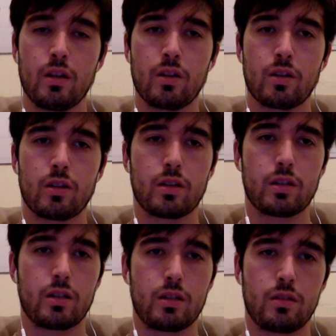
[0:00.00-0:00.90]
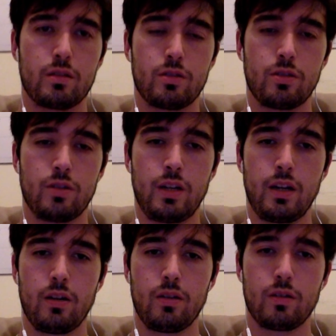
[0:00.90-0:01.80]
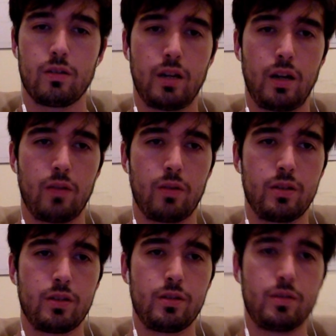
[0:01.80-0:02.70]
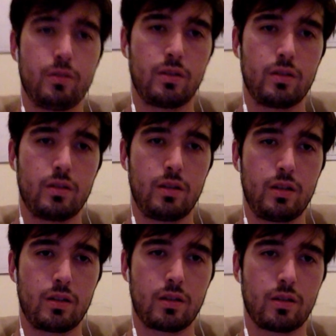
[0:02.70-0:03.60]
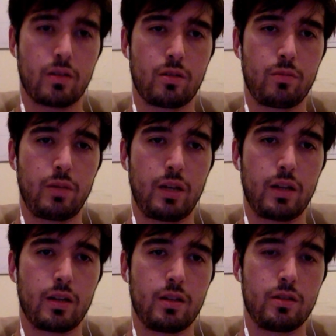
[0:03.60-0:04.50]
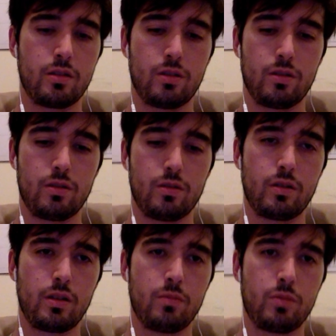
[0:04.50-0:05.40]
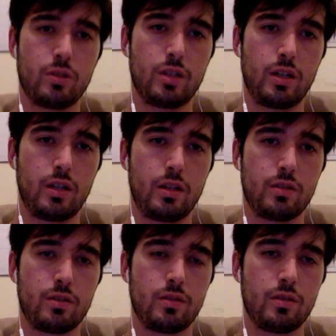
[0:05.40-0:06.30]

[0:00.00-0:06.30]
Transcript: Good, good, good. So now I want to go back into inputjs,